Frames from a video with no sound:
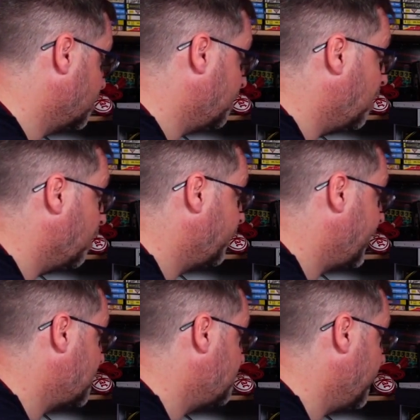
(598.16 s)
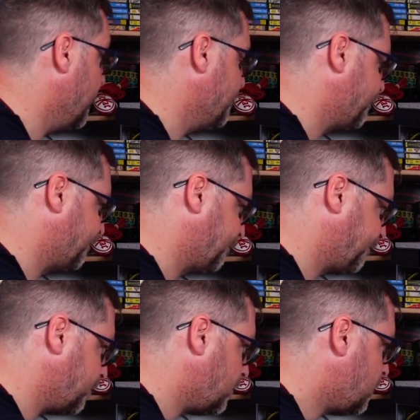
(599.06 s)
support for XP.
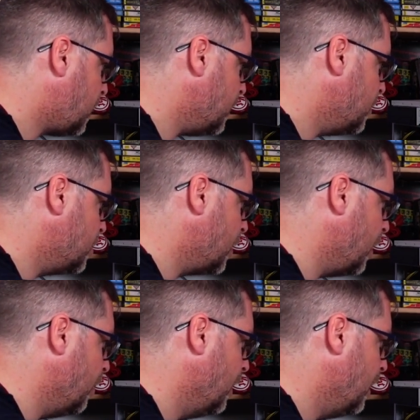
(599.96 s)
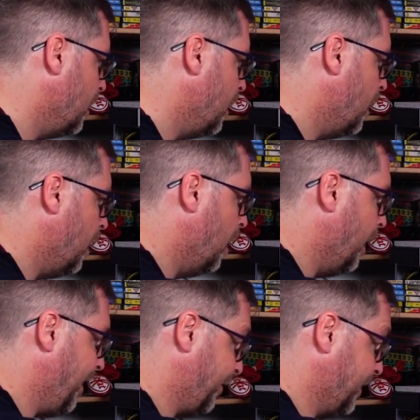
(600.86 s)
So
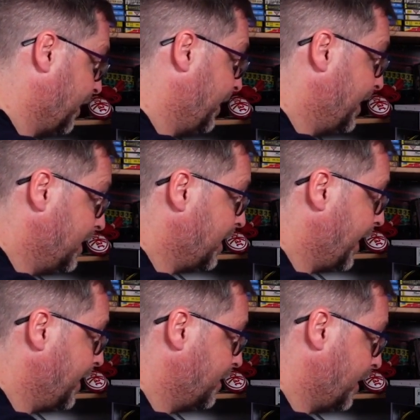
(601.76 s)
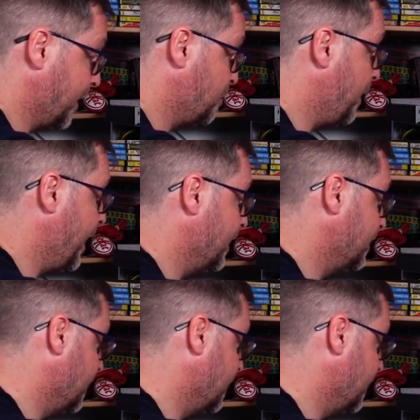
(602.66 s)
after your 30 days expires,